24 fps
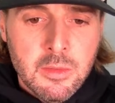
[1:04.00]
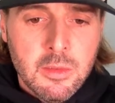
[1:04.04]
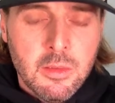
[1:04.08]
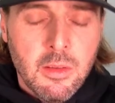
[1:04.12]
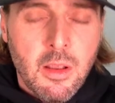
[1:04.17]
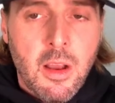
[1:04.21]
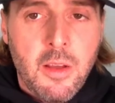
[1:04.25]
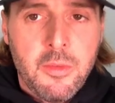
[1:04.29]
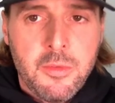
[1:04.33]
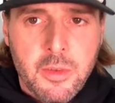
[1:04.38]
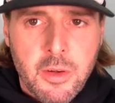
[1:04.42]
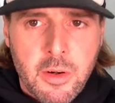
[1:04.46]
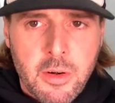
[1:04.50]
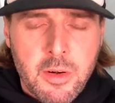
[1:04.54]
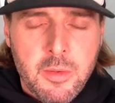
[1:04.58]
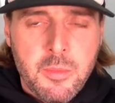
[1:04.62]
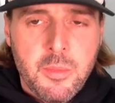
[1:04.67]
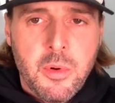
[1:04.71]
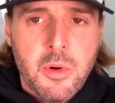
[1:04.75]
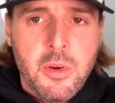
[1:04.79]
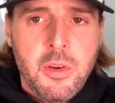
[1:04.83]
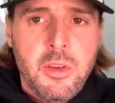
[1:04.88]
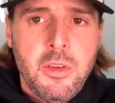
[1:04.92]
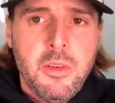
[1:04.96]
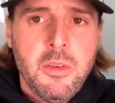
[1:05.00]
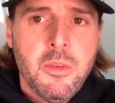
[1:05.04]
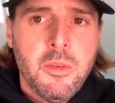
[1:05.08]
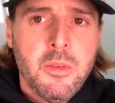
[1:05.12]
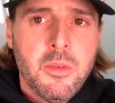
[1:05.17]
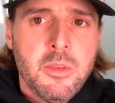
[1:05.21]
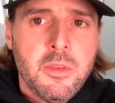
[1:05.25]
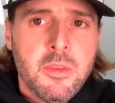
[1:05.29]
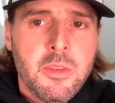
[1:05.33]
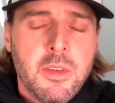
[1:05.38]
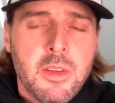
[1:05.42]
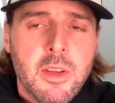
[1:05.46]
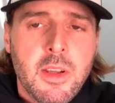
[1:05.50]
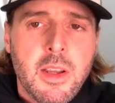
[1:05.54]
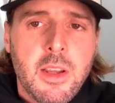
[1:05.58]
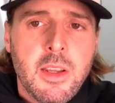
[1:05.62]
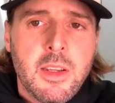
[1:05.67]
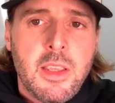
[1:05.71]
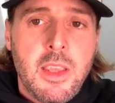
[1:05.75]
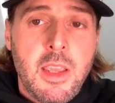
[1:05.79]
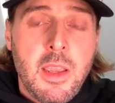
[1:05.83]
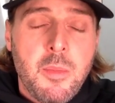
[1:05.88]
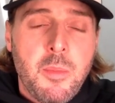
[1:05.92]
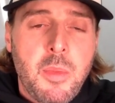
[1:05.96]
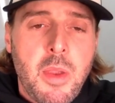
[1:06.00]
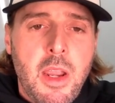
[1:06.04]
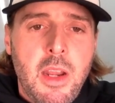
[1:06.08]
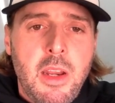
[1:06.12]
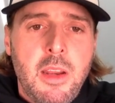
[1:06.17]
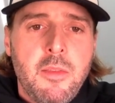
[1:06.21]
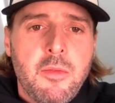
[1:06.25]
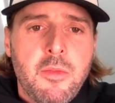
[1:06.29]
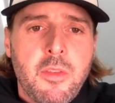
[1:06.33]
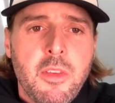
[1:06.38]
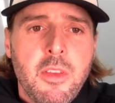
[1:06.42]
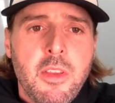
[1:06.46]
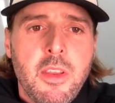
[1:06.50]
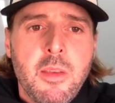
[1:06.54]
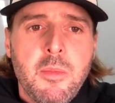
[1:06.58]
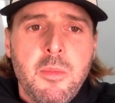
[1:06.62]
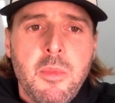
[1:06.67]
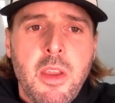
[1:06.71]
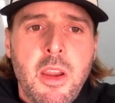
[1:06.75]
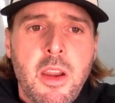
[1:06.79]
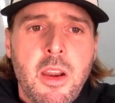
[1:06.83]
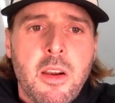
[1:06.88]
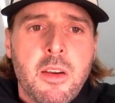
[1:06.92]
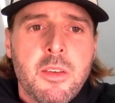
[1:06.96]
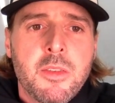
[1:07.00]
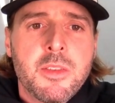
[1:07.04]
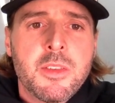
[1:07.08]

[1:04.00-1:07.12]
Loeffler and Perdue, campaigning for them there.